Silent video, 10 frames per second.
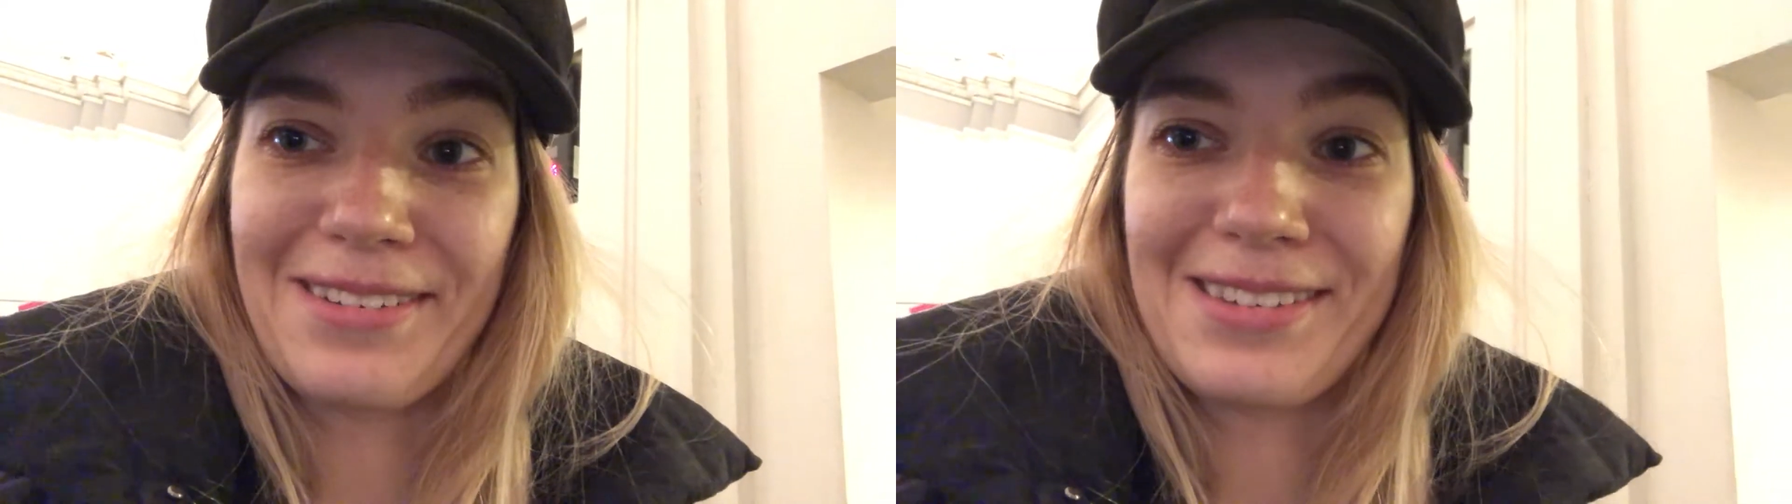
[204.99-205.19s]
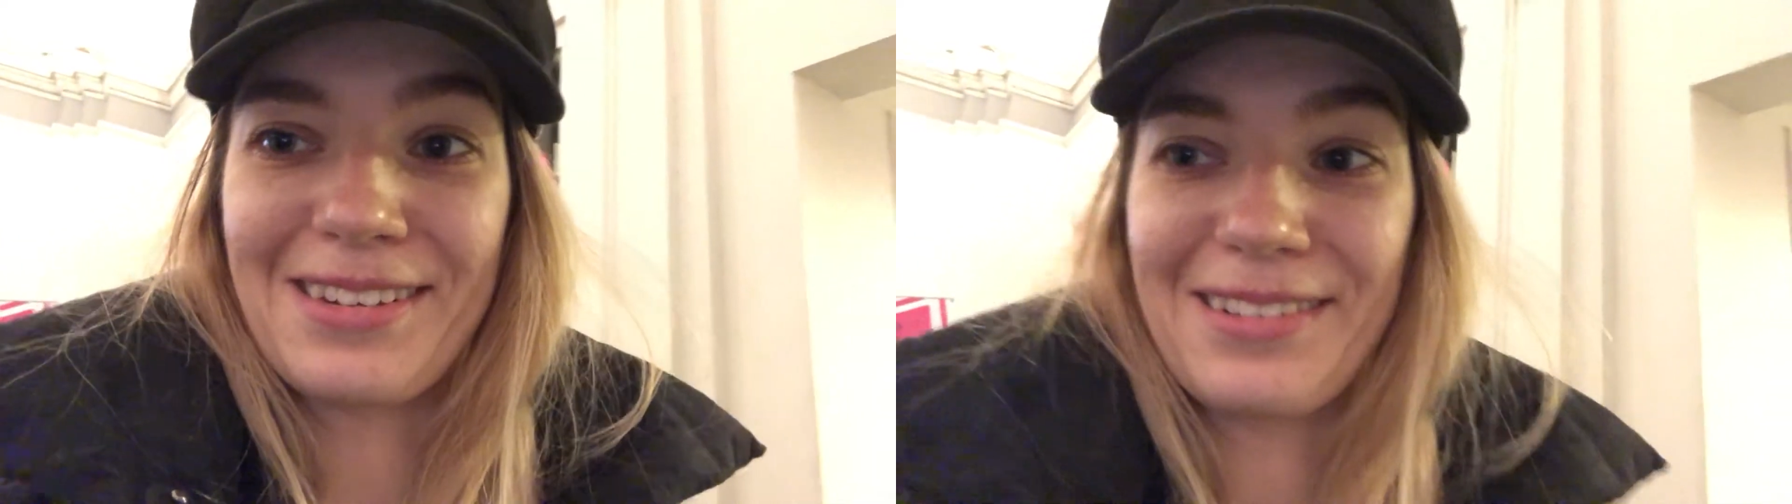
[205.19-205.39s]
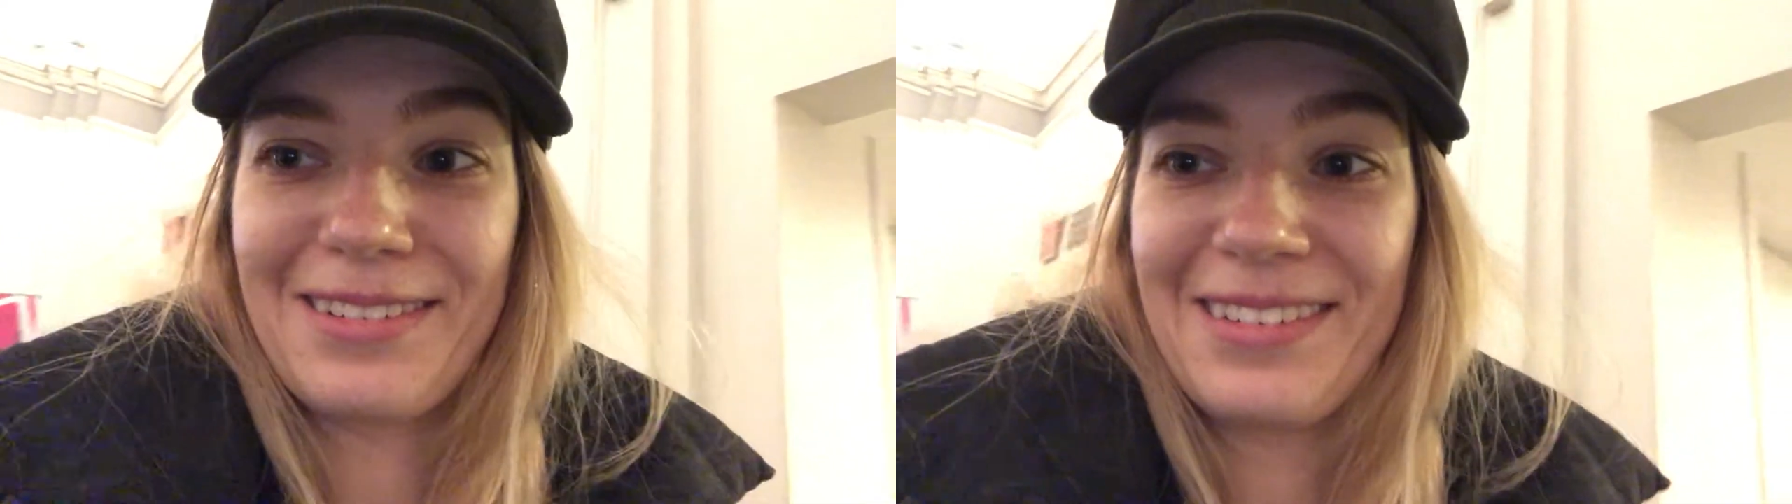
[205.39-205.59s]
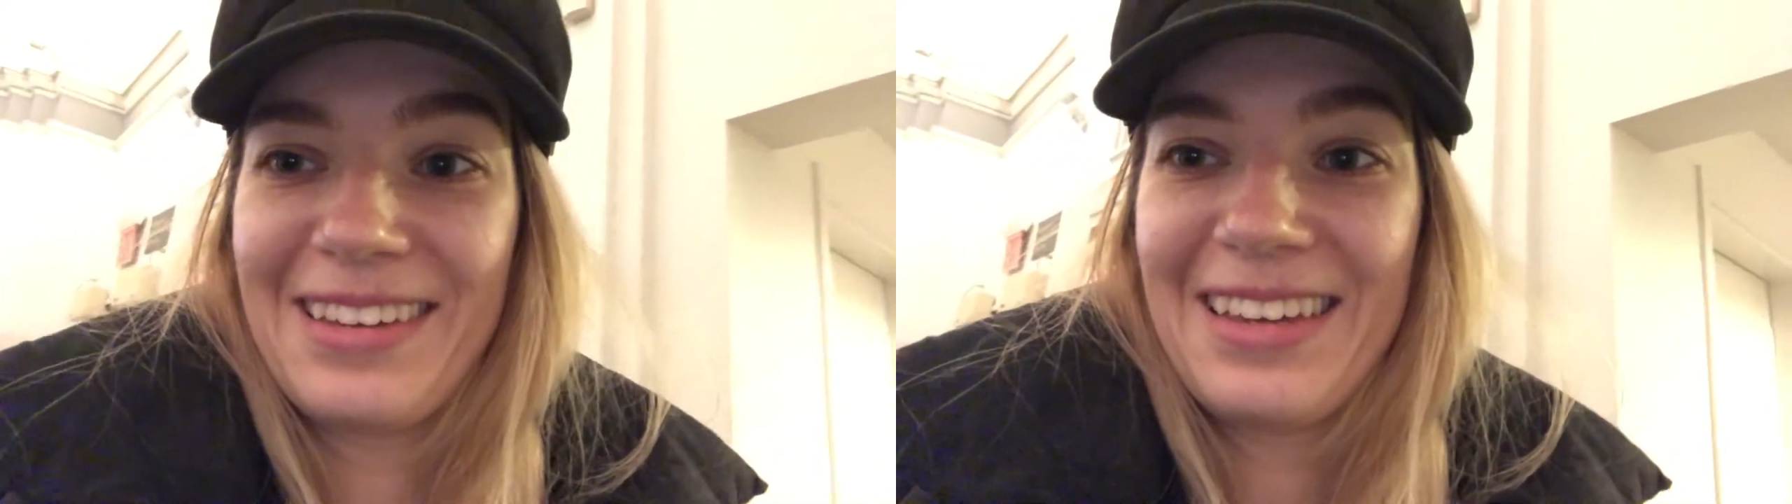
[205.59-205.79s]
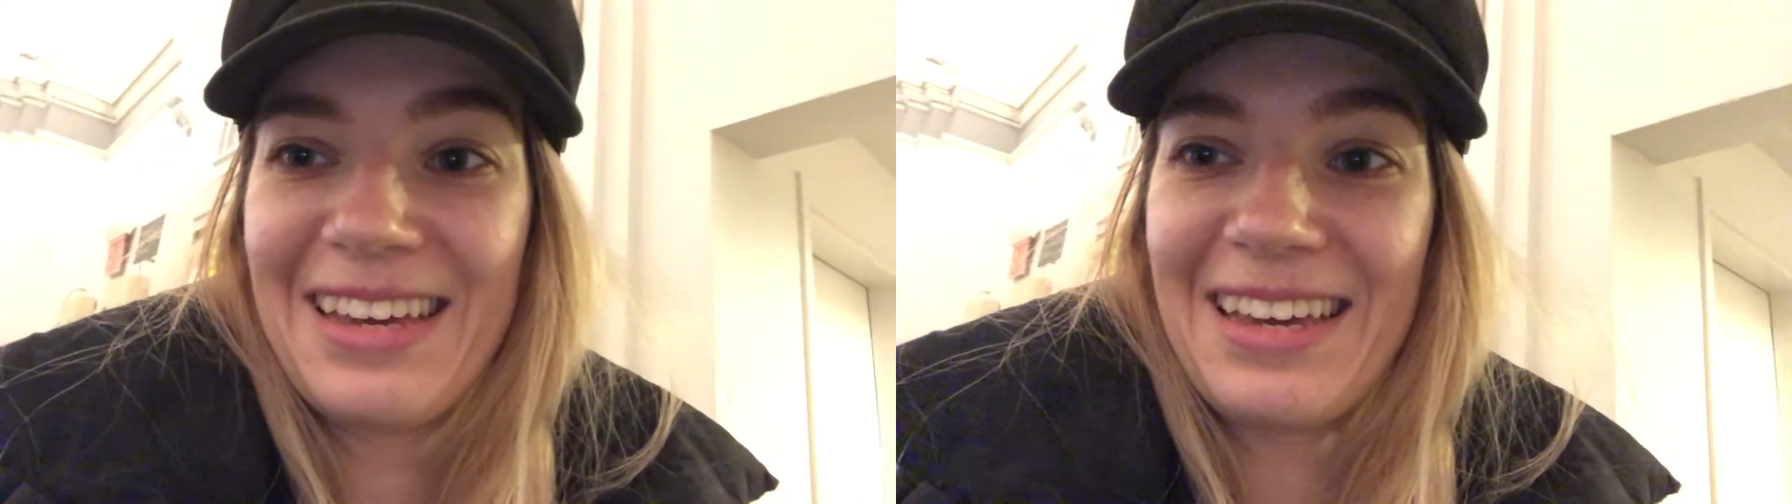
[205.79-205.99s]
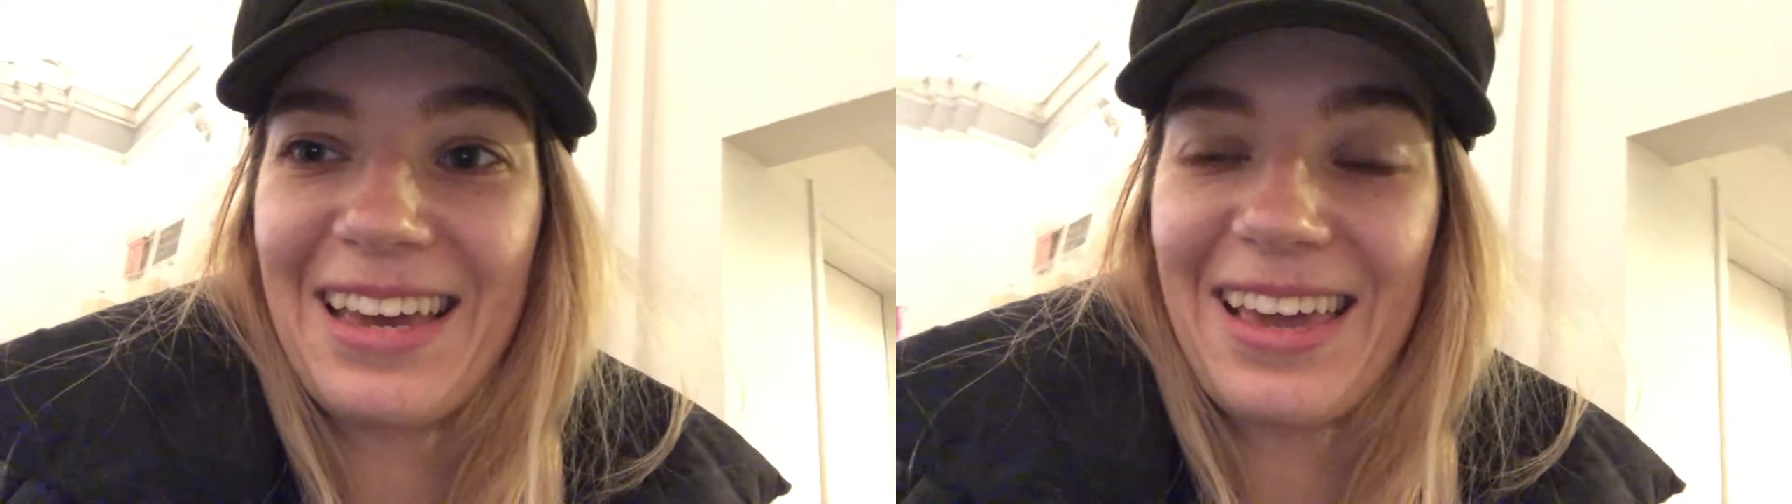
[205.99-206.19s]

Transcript: So I